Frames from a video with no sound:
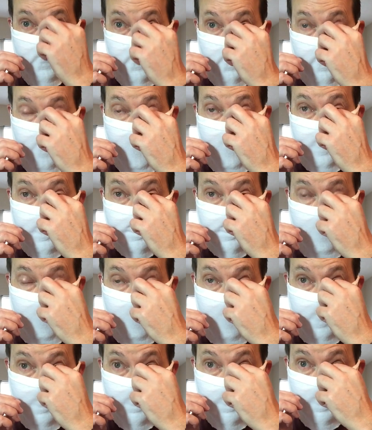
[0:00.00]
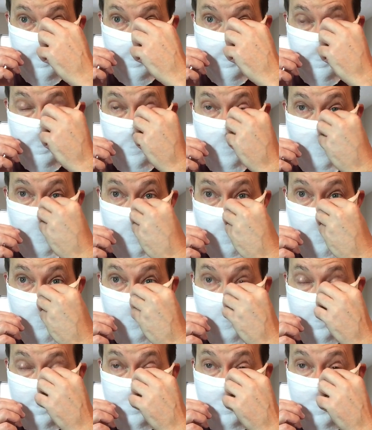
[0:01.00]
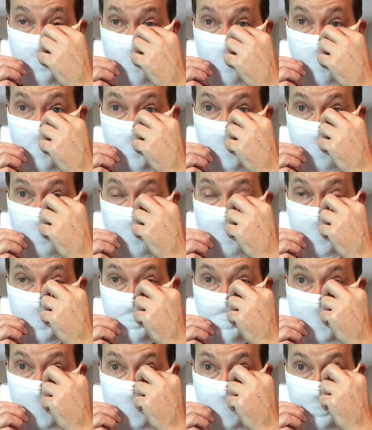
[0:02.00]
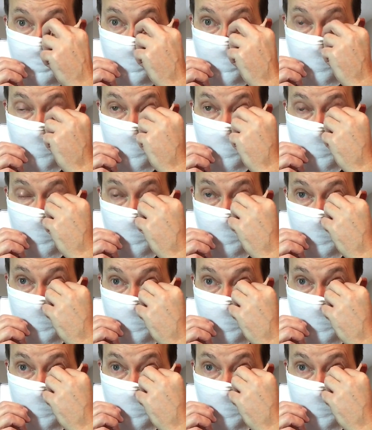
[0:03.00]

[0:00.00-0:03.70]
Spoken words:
face mask or no sew face mask will,